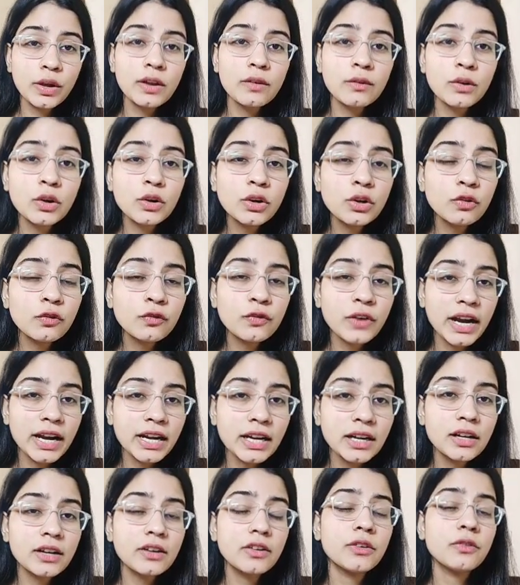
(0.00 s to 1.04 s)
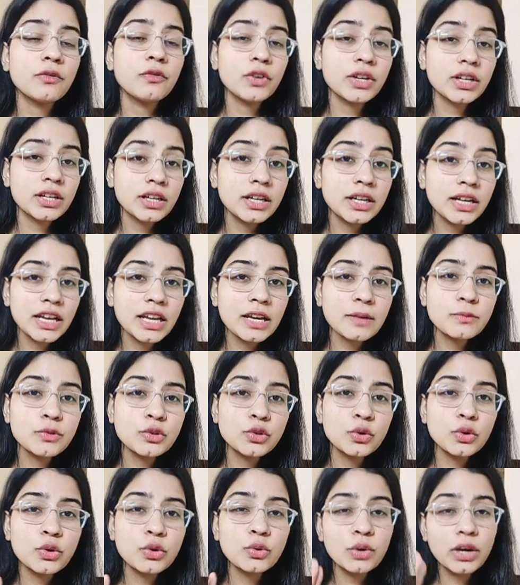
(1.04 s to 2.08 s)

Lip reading: So whenever you find a weird name,